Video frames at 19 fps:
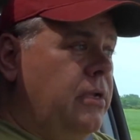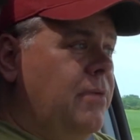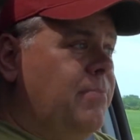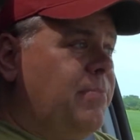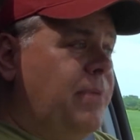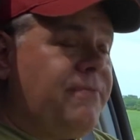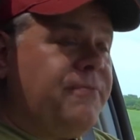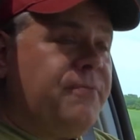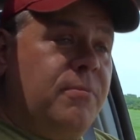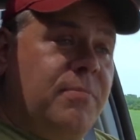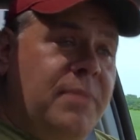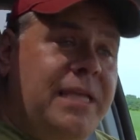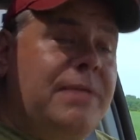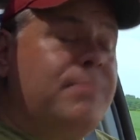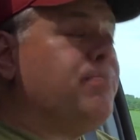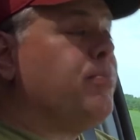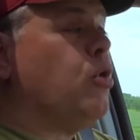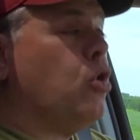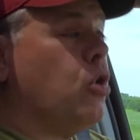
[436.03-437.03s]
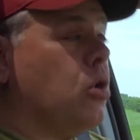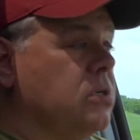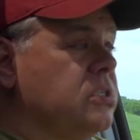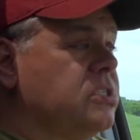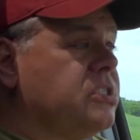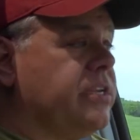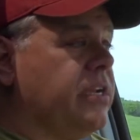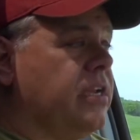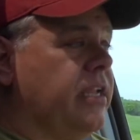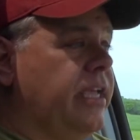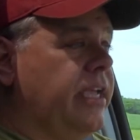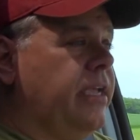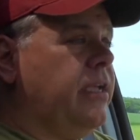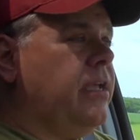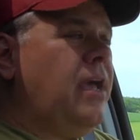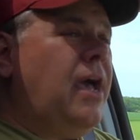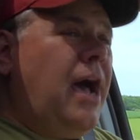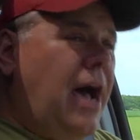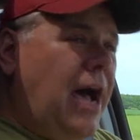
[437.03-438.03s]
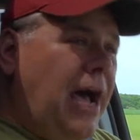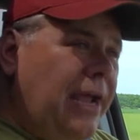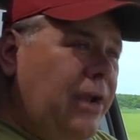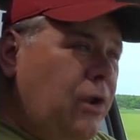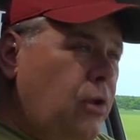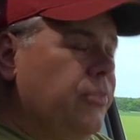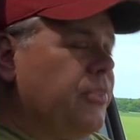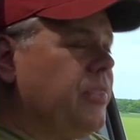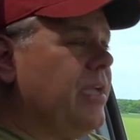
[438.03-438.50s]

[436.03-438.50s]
but for me personally, I don't